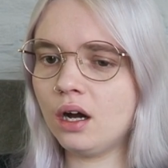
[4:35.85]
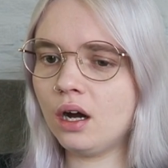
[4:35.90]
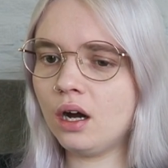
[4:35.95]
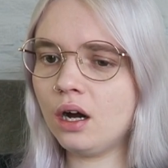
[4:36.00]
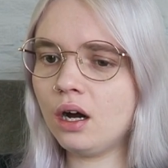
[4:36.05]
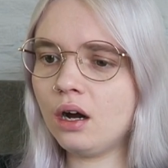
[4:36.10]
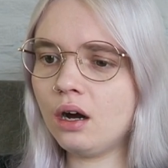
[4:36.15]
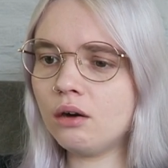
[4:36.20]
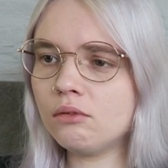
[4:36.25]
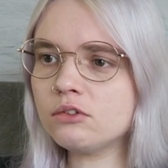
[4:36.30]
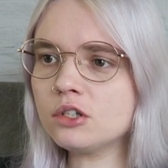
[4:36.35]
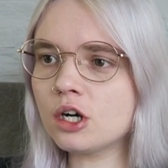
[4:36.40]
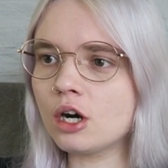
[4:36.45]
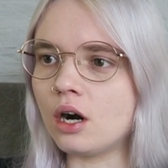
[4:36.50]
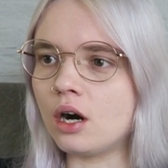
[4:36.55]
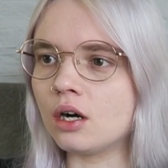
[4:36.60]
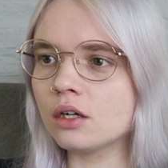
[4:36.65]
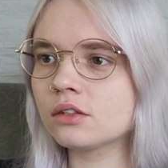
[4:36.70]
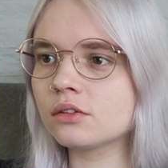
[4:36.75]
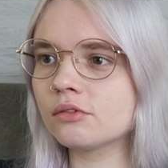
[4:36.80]
we're
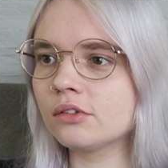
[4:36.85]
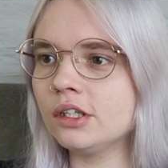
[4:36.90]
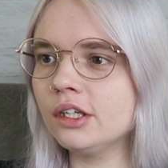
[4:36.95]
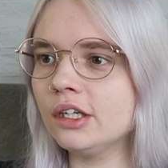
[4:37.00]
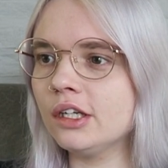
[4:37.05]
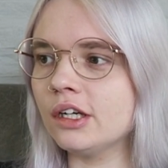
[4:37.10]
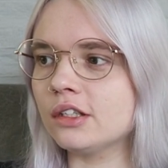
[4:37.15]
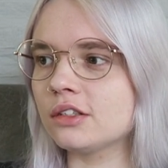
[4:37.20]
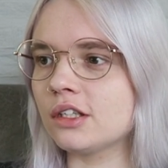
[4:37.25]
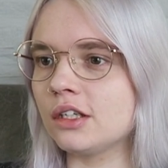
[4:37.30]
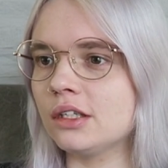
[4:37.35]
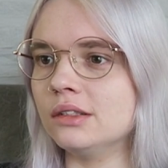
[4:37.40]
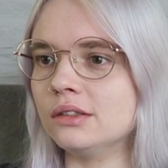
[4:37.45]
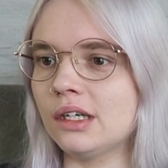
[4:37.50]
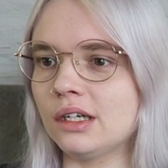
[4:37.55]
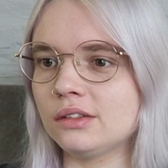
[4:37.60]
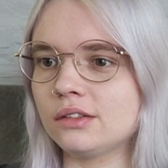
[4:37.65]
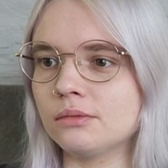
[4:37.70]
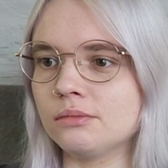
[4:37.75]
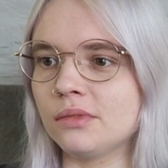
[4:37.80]
hungry, and then you'd
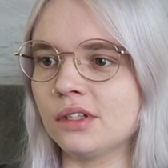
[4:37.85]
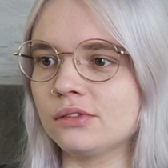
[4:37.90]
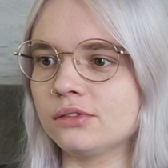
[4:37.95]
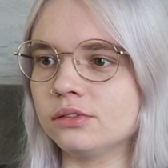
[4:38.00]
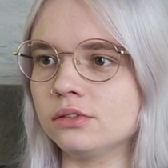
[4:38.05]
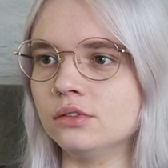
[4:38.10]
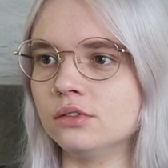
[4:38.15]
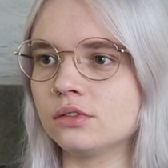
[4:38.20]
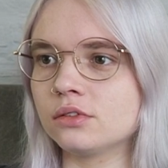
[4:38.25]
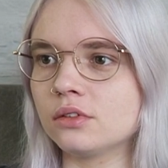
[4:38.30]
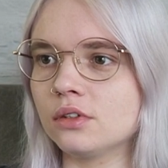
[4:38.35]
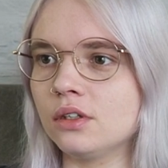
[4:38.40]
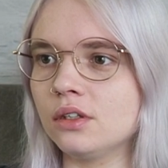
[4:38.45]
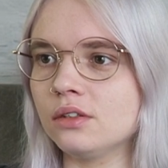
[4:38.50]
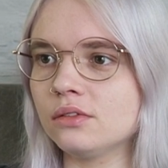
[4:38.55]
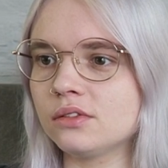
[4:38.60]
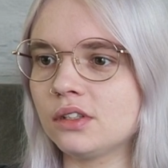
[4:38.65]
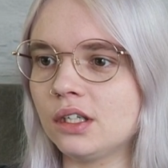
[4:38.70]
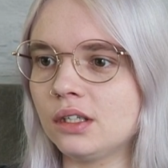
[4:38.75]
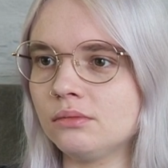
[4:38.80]
have to make food for
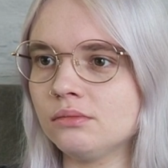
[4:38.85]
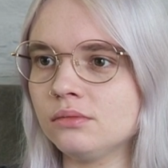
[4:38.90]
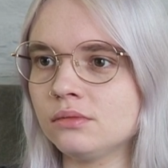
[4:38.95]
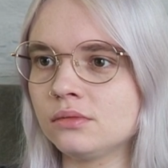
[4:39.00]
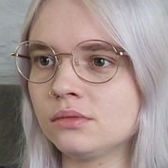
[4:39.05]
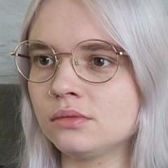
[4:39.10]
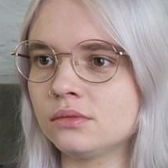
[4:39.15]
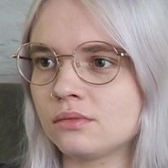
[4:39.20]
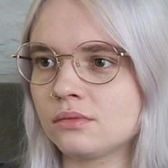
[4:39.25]
all of them.